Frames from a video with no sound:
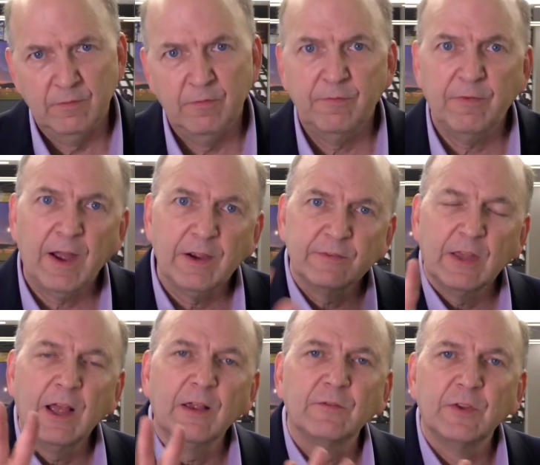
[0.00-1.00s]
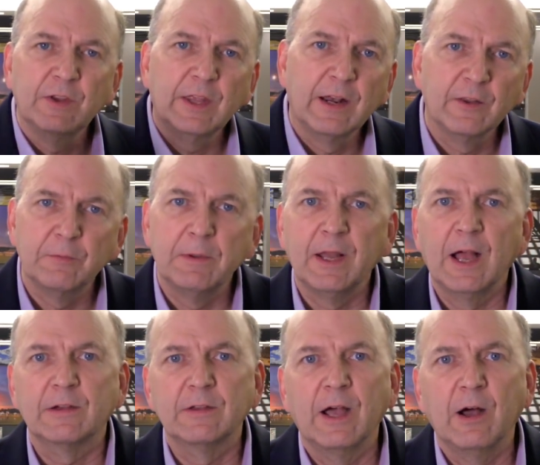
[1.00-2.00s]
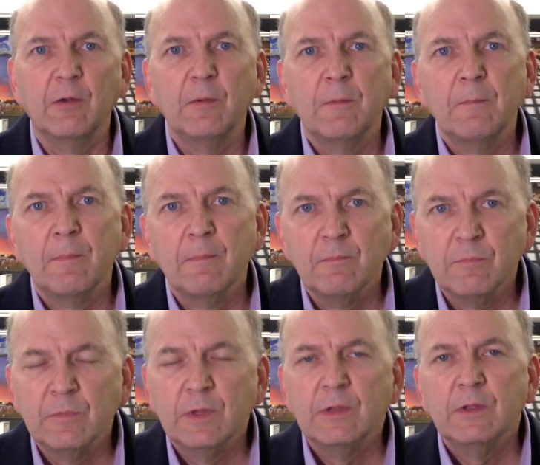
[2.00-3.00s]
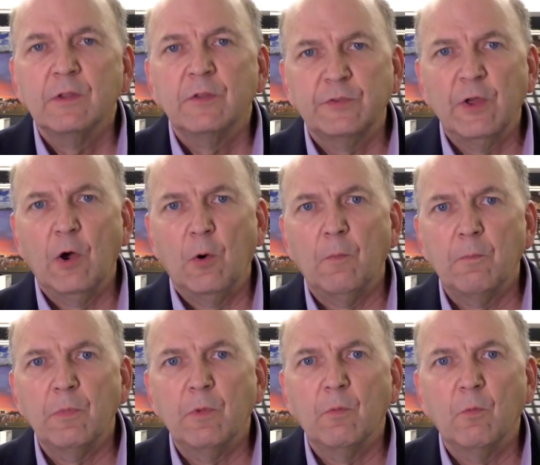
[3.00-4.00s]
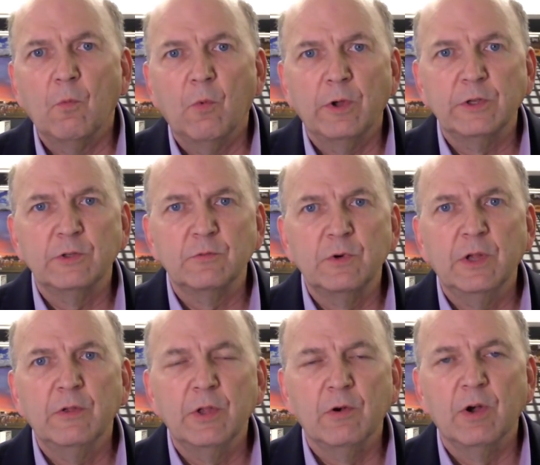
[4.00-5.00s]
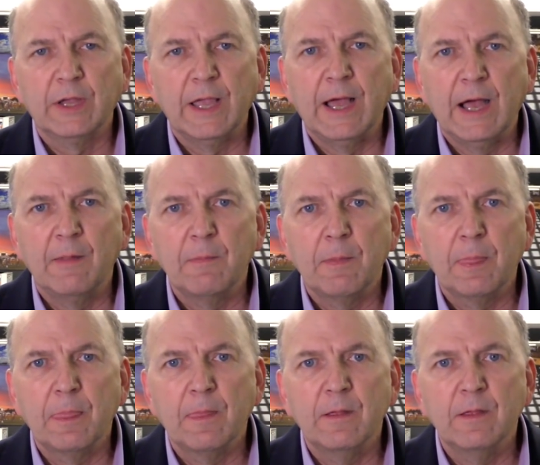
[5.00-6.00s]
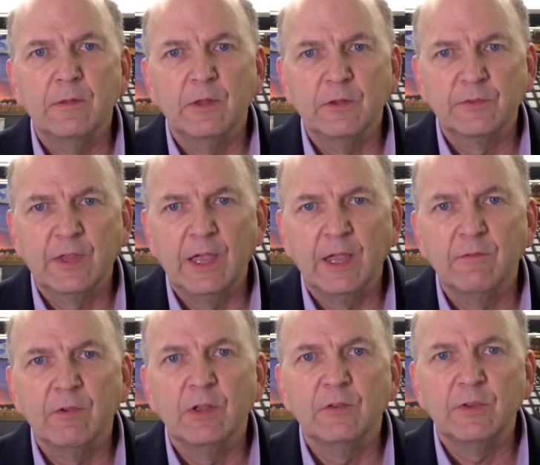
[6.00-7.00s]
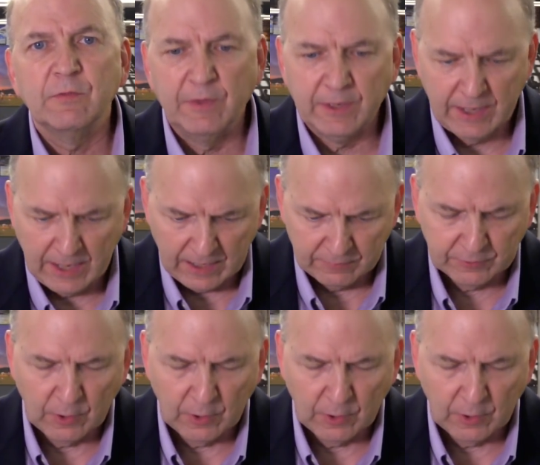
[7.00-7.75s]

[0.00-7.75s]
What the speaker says: 5 times Indiana's been knocked out. So what you really look at in this game is if the Cavs